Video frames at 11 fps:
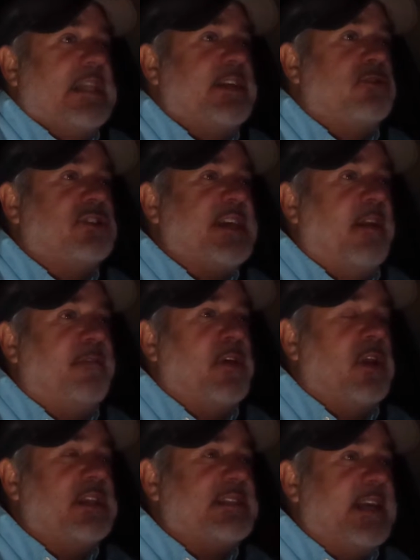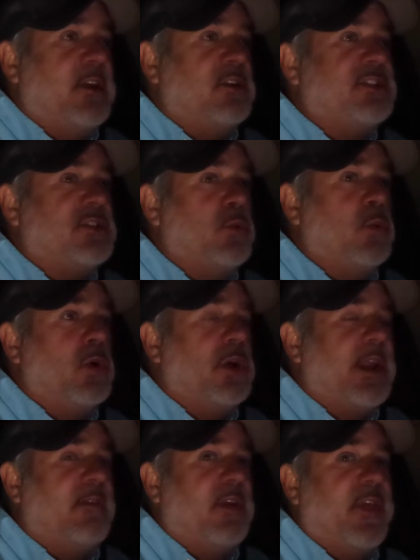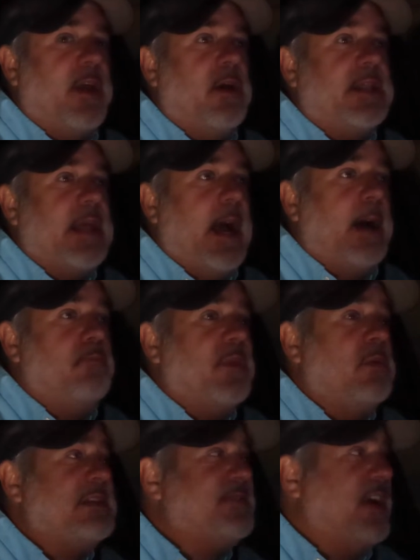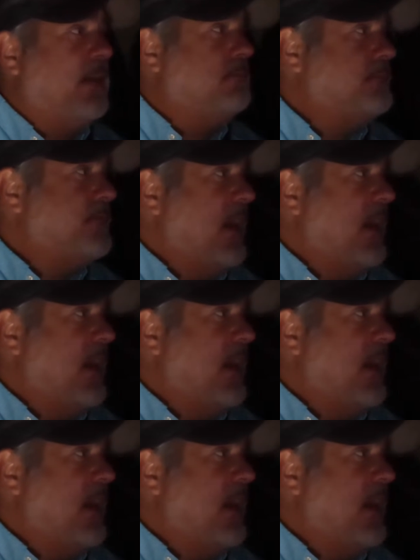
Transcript: They were just kind of filling us in on school and everything like that. It was fun.